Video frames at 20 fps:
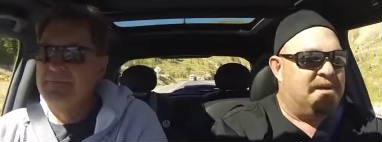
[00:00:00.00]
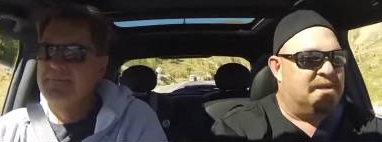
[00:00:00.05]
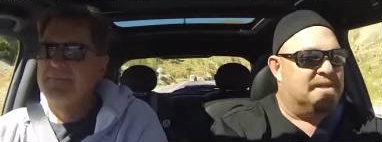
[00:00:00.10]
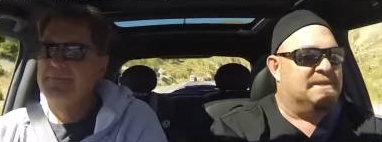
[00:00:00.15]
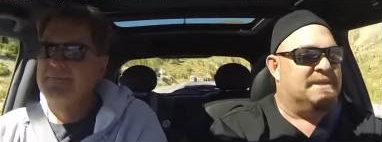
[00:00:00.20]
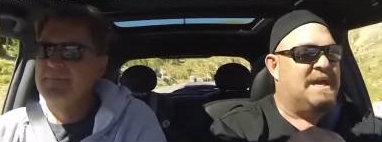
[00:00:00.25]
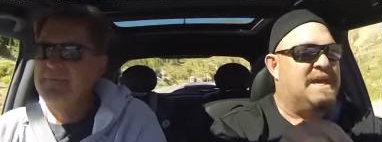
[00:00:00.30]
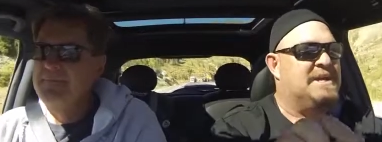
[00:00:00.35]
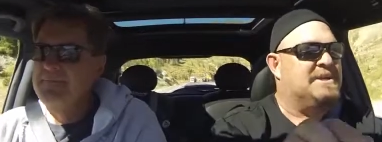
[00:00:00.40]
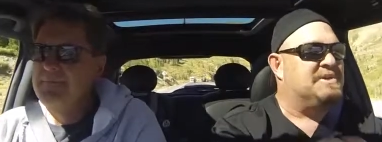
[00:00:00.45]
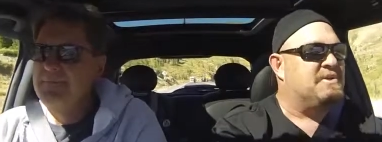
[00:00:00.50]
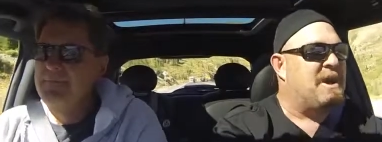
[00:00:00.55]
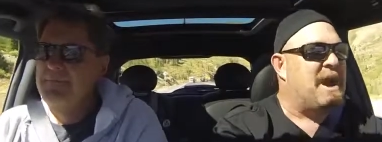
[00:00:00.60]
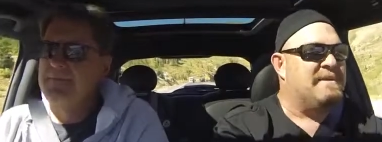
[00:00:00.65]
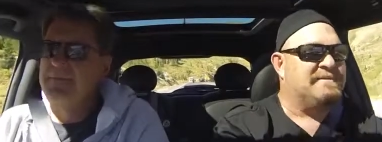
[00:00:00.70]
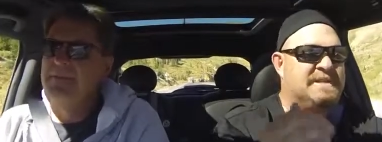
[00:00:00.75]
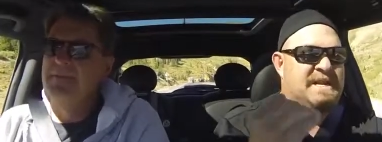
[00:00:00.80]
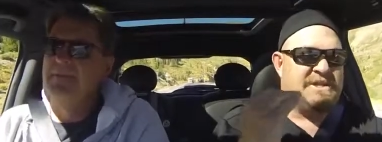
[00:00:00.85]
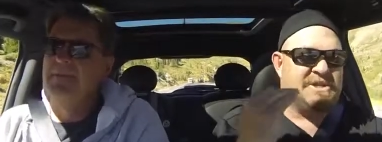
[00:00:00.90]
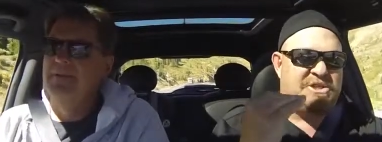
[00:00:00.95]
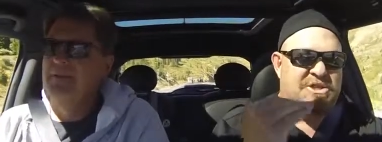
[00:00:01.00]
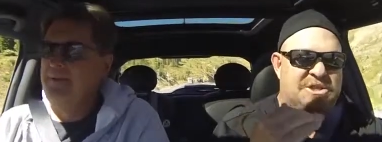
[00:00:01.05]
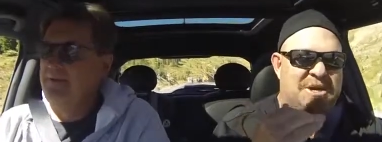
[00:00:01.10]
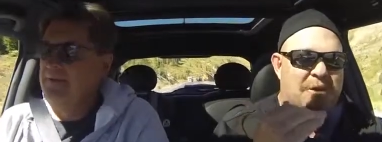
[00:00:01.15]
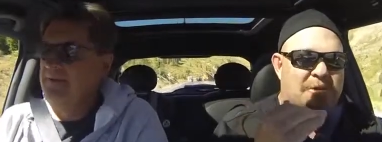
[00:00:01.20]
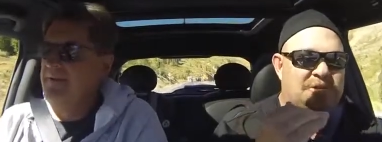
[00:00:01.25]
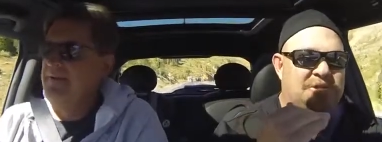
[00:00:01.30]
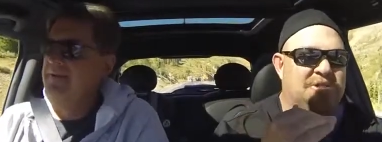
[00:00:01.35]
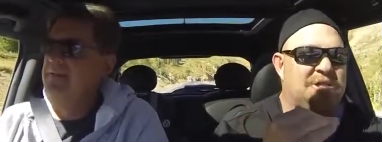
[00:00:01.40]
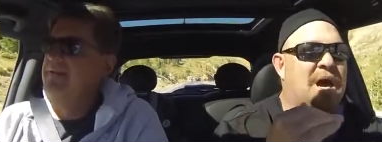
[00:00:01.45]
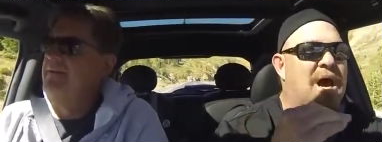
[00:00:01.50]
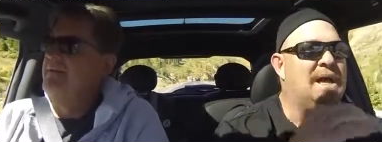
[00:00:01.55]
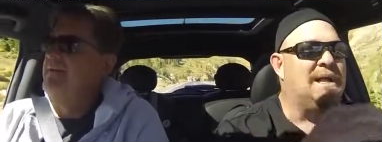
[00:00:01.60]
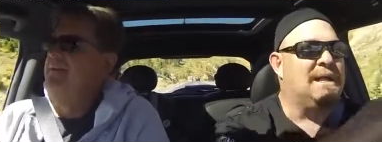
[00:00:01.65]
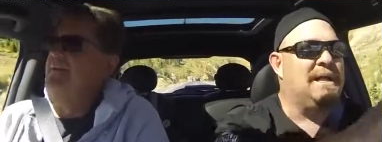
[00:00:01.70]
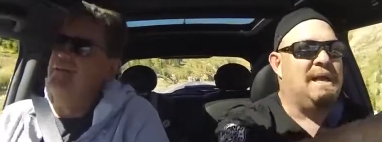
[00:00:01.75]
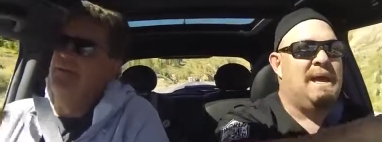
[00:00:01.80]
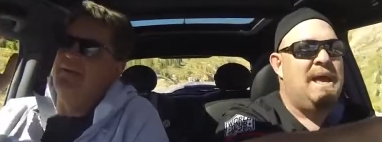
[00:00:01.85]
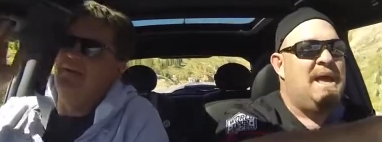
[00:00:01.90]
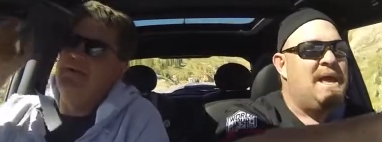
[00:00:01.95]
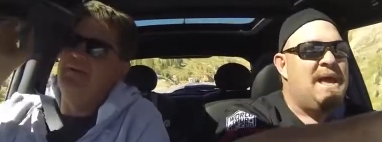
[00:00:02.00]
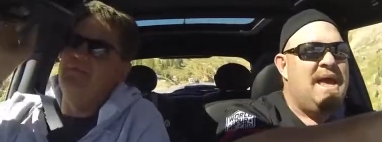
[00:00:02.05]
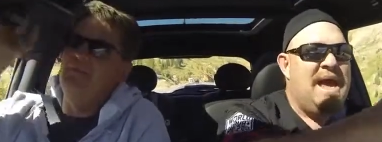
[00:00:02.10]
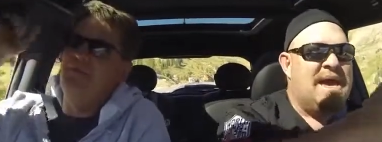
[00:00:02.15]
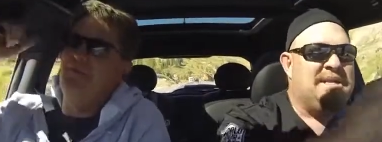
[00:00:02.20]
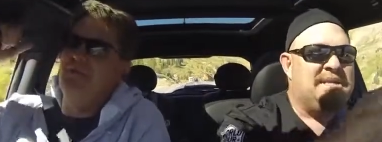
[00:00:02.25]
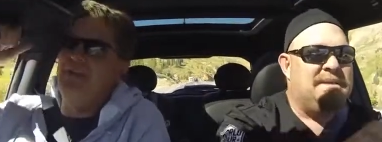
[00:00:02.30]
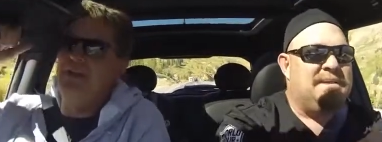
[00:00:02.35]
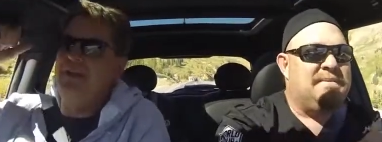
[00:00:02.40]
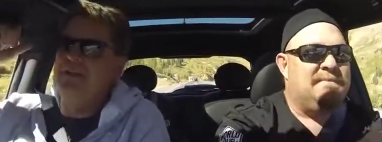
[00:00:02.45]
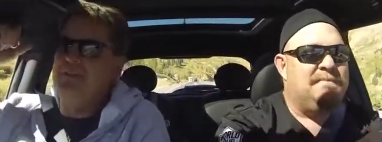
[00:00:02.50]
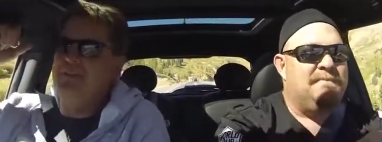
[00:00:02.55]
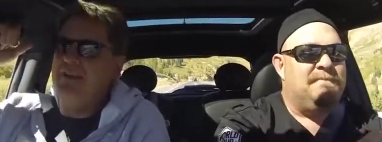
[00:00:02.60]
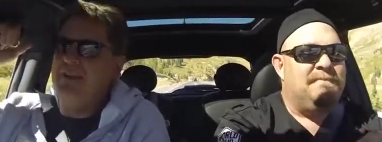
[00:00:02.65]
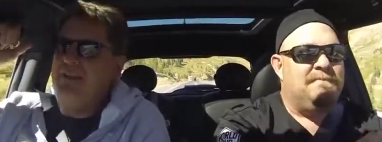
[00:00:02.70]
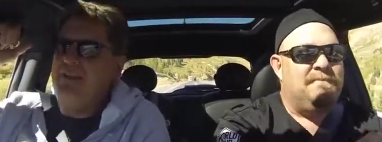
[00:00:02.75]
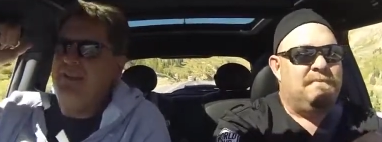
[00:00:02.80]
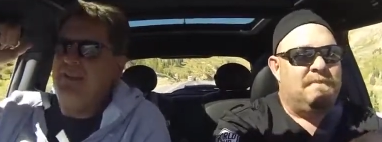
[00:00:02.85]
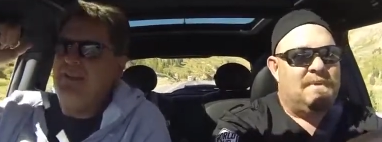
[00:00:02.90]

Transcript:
Speaker 1: feels and it drives them. It's so solid. hold on, you got